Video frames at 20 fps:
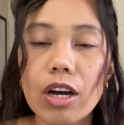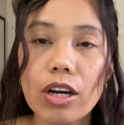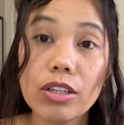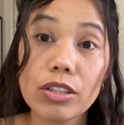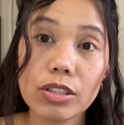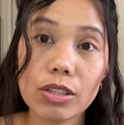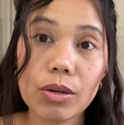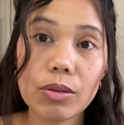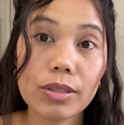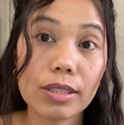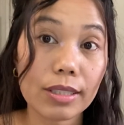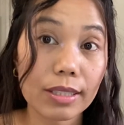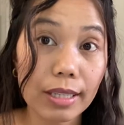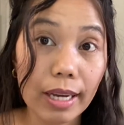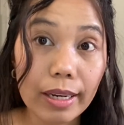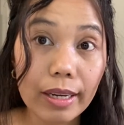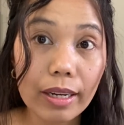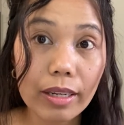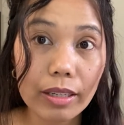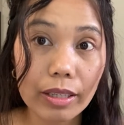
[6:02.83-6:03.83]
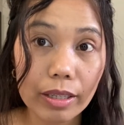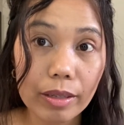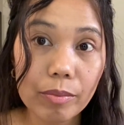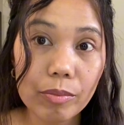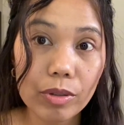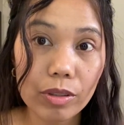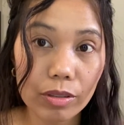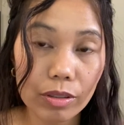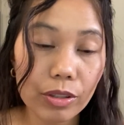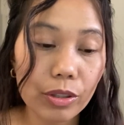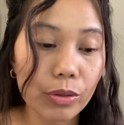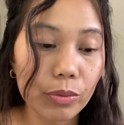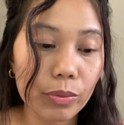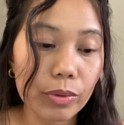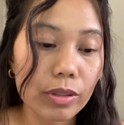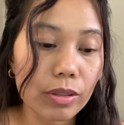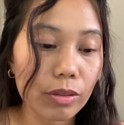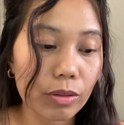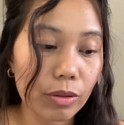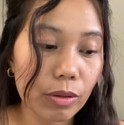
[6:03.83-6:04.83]
So the second email that you
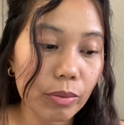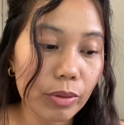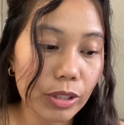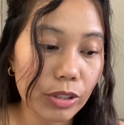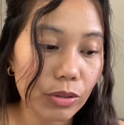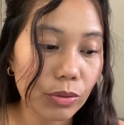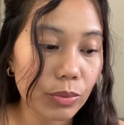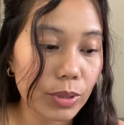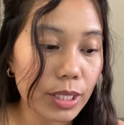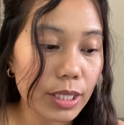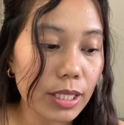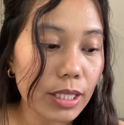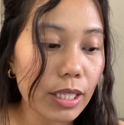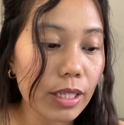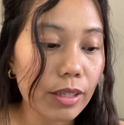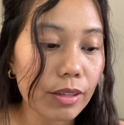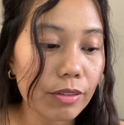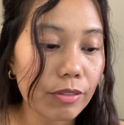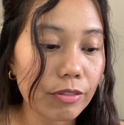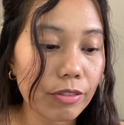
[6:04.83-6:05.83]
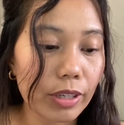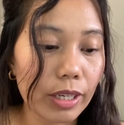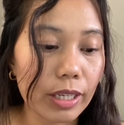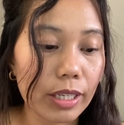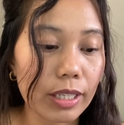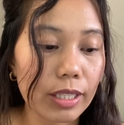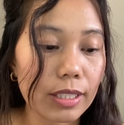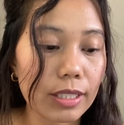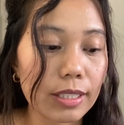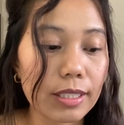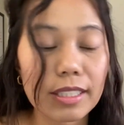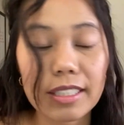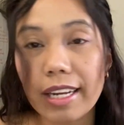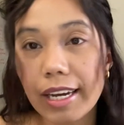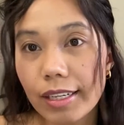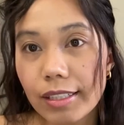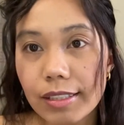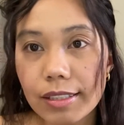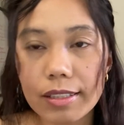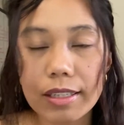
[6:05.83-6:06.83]
will going to receive is the
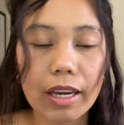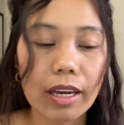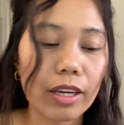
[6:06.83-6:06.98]
next day.